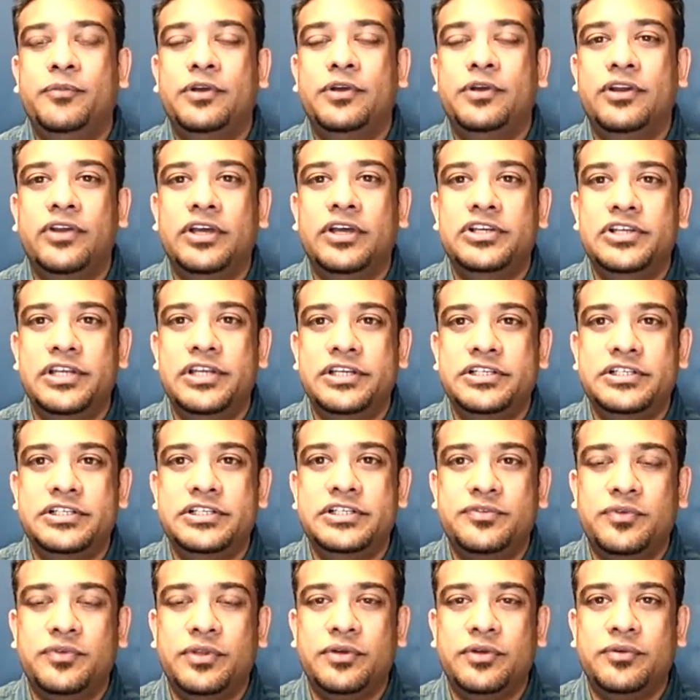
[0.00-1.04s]

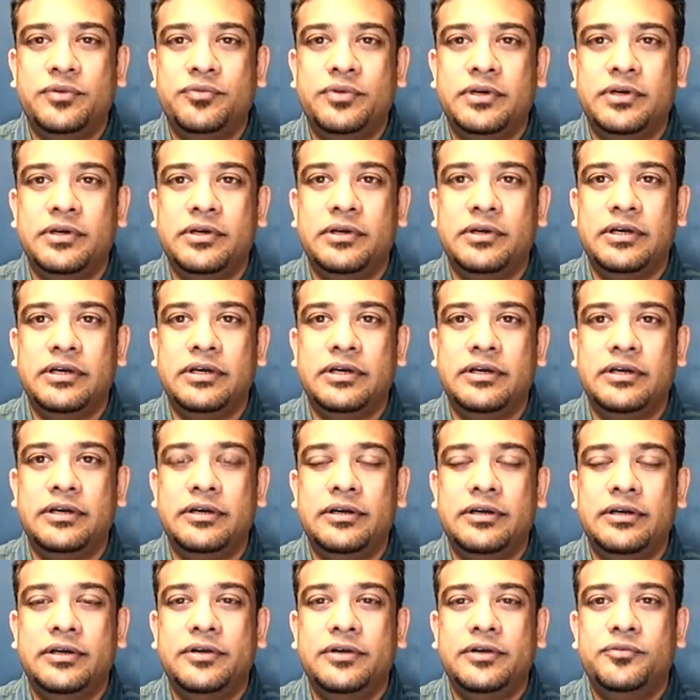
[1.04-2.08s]
congratulations for
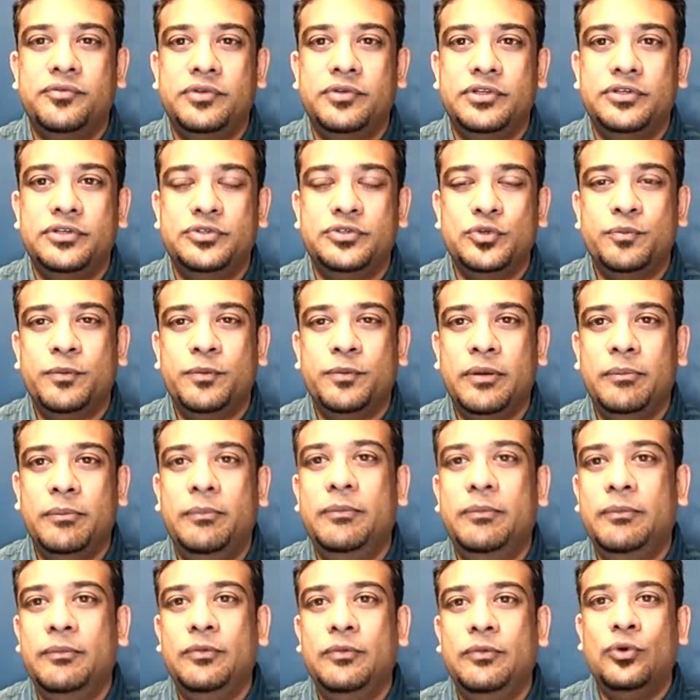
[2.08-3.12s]
the superb
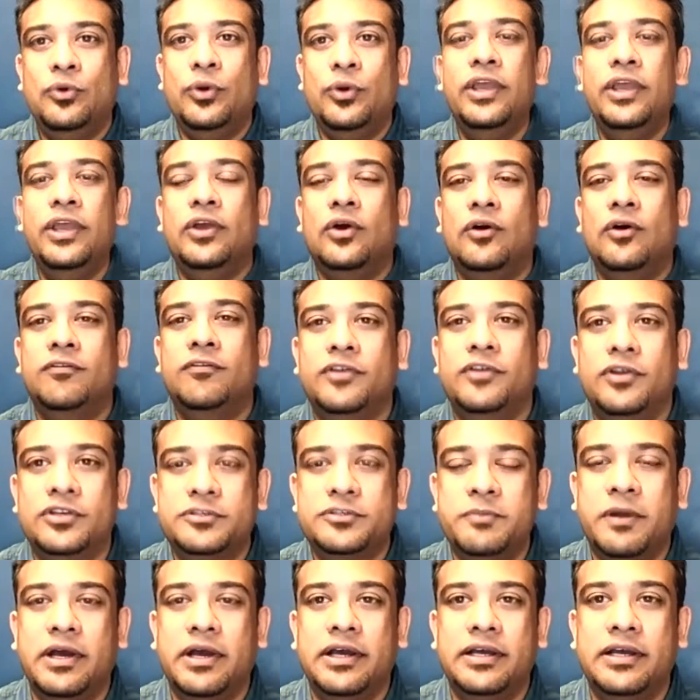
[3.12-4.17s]
going of your
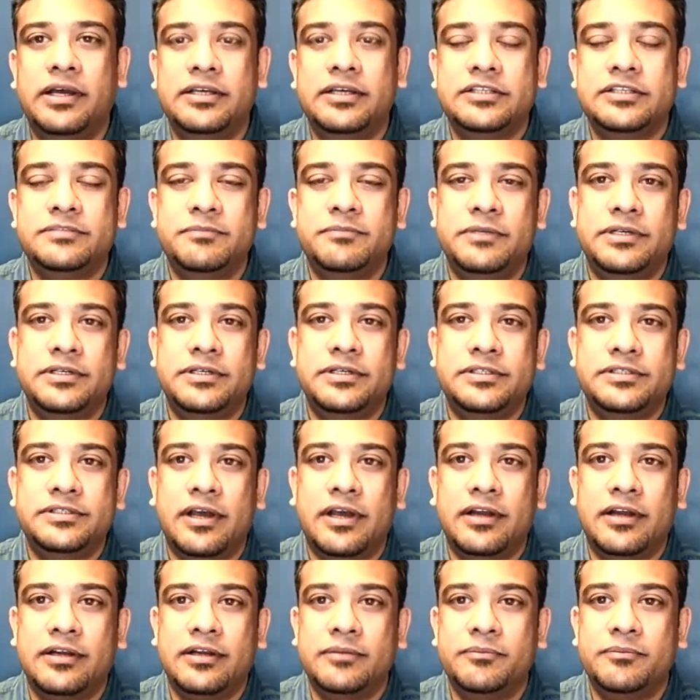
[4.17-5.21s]

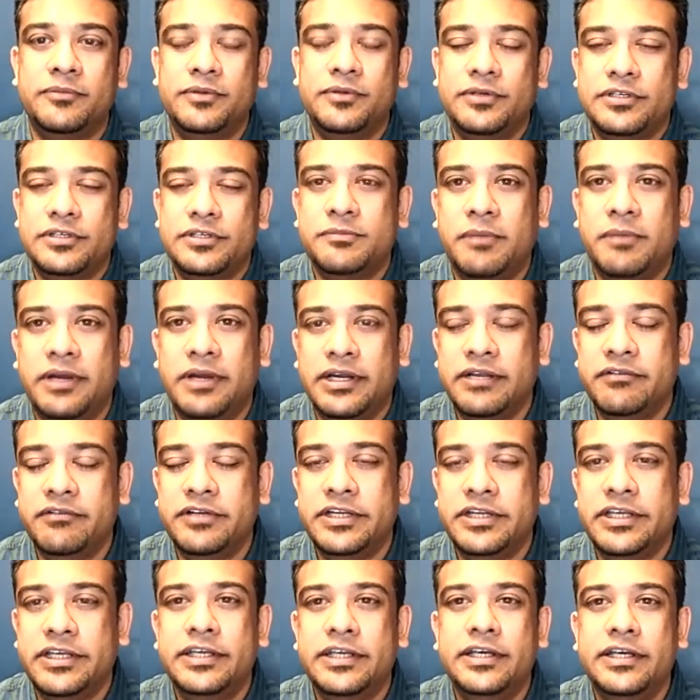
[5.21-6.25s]
startup
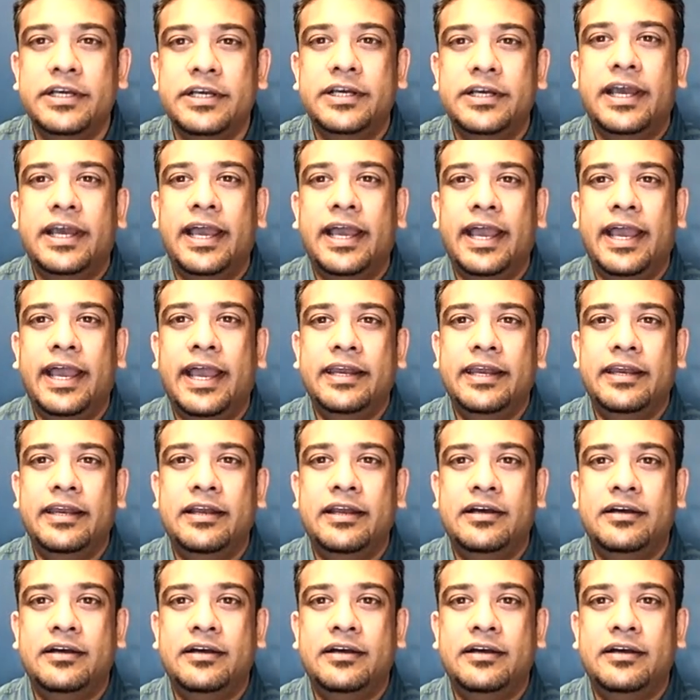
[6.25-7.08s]
Smartivity, and